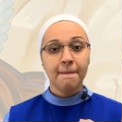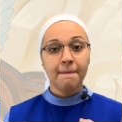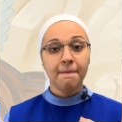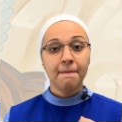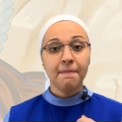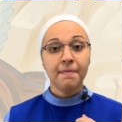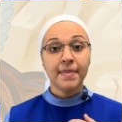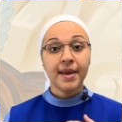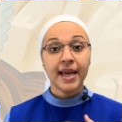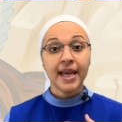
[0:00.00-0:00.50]

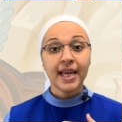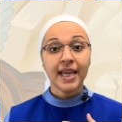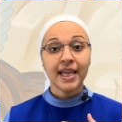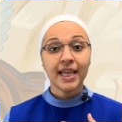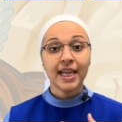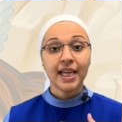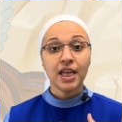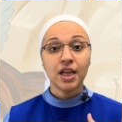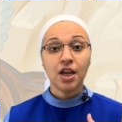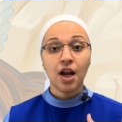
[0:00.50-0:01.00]
May
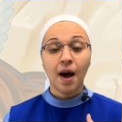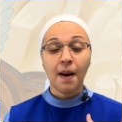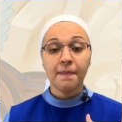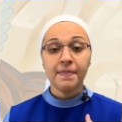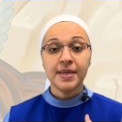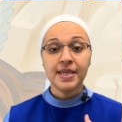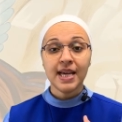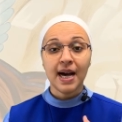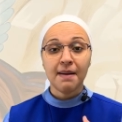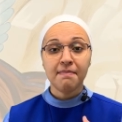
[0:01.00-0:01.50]
he not
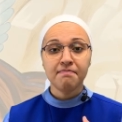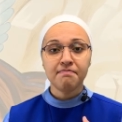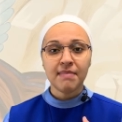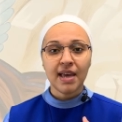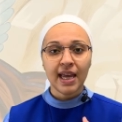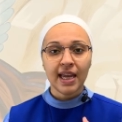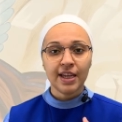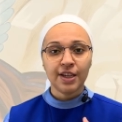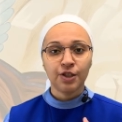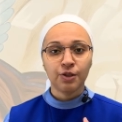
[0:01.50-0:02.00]
be
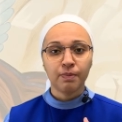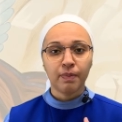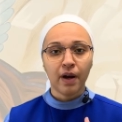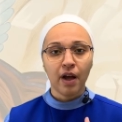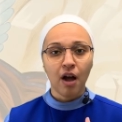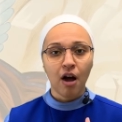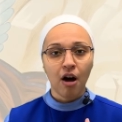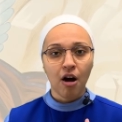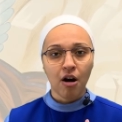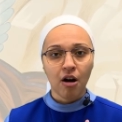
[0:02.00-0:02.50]
amazed by
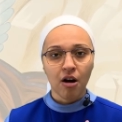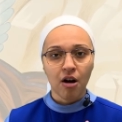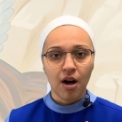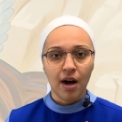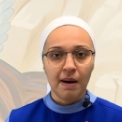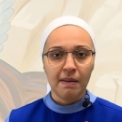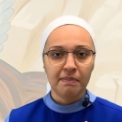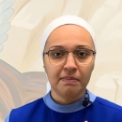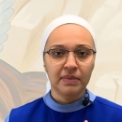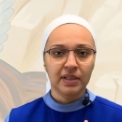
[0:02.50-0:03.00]
our
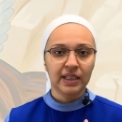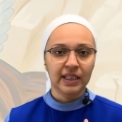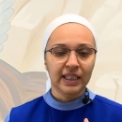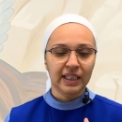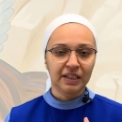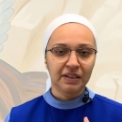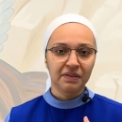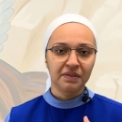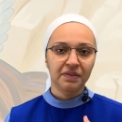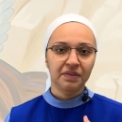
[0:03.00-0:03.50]

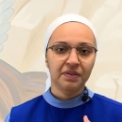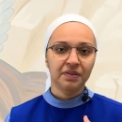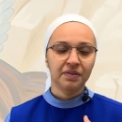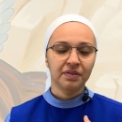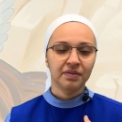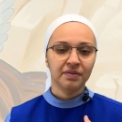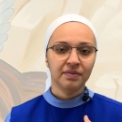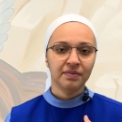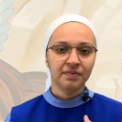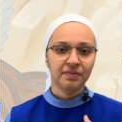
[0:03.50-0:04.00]
unbelief.
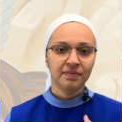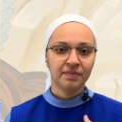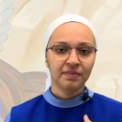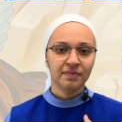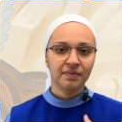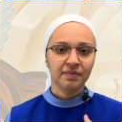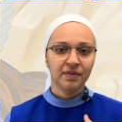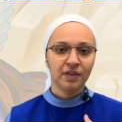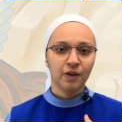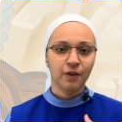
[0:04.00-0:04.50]

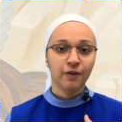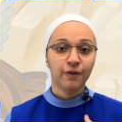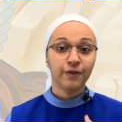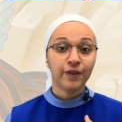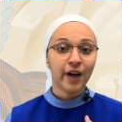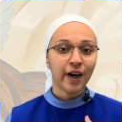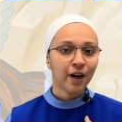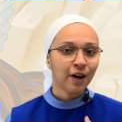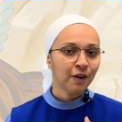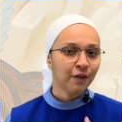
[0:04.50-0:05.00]

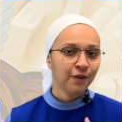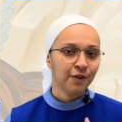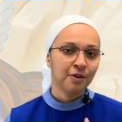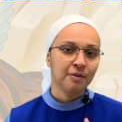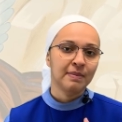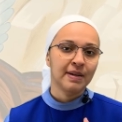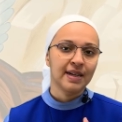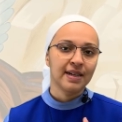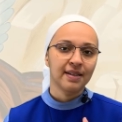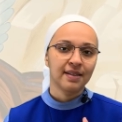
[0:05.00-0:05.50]
Far
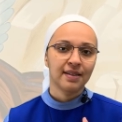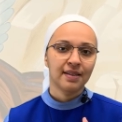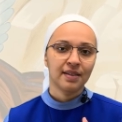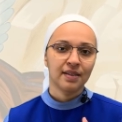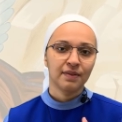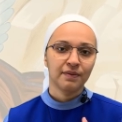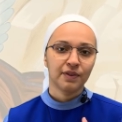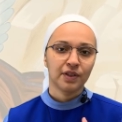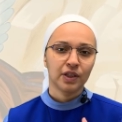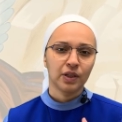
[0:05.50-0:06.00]
from
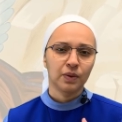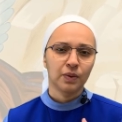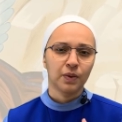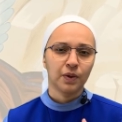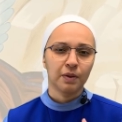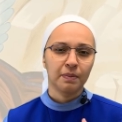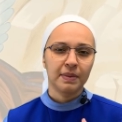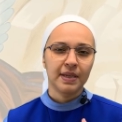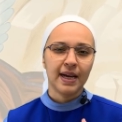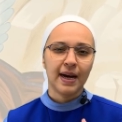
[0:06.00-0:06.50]
us, for the
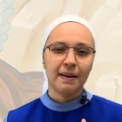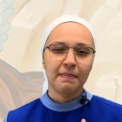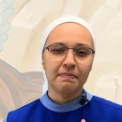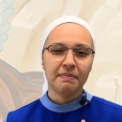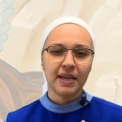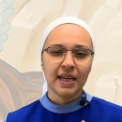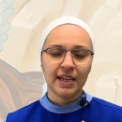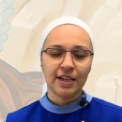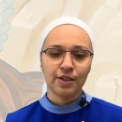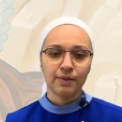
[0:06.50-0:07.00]
Lord be
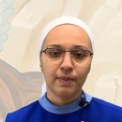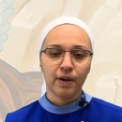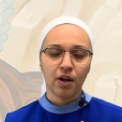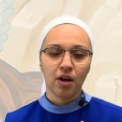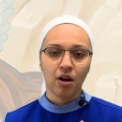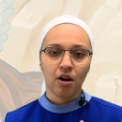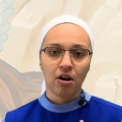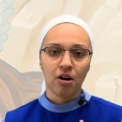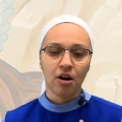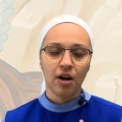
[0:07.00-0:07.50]
amazed by
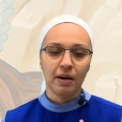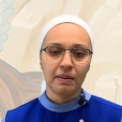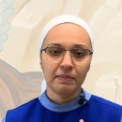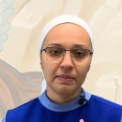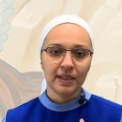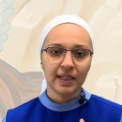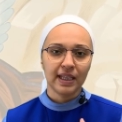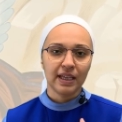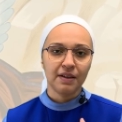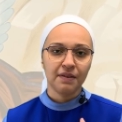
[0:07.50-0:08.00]
our
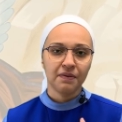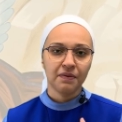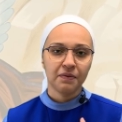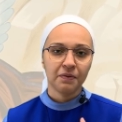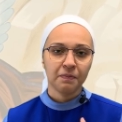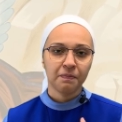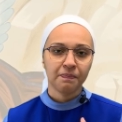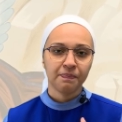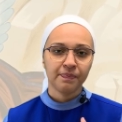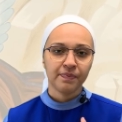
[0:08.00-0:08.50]
unbelief.
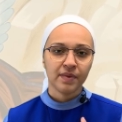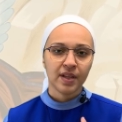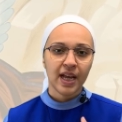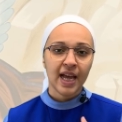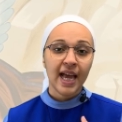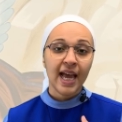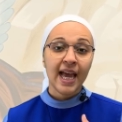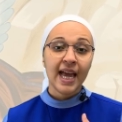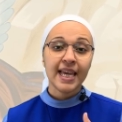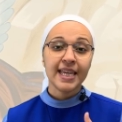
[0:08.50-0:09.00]

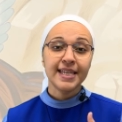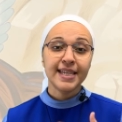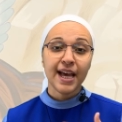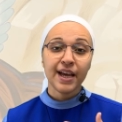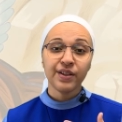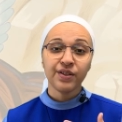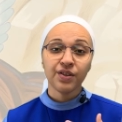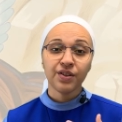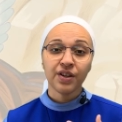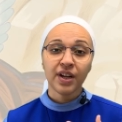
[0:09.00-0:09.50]

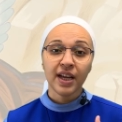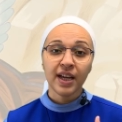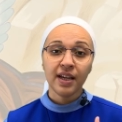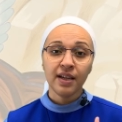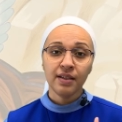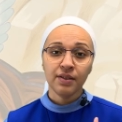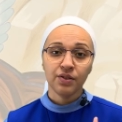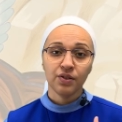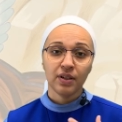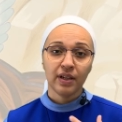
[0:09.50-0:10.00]
Yesterday,
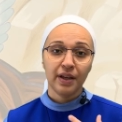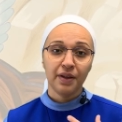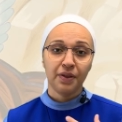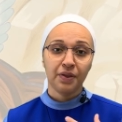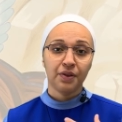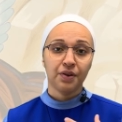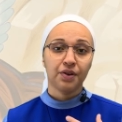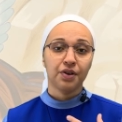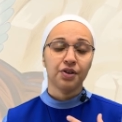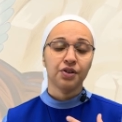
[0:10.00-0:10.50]
July
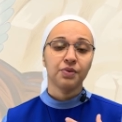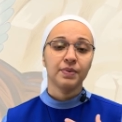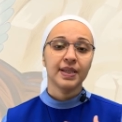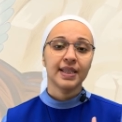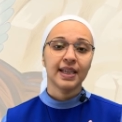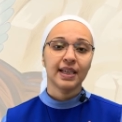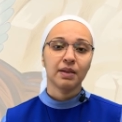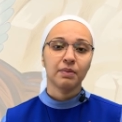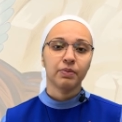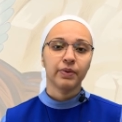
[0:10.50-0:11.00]
3rd, we
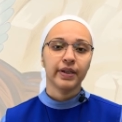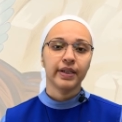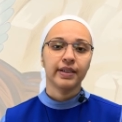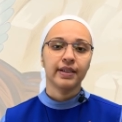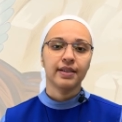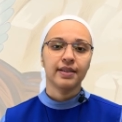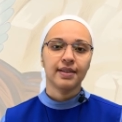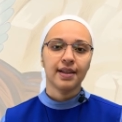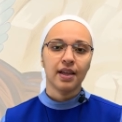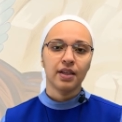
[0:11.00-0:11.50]

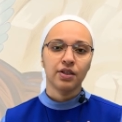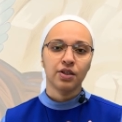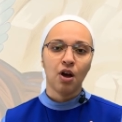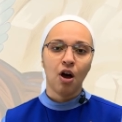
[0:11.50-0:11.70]
celebrated St.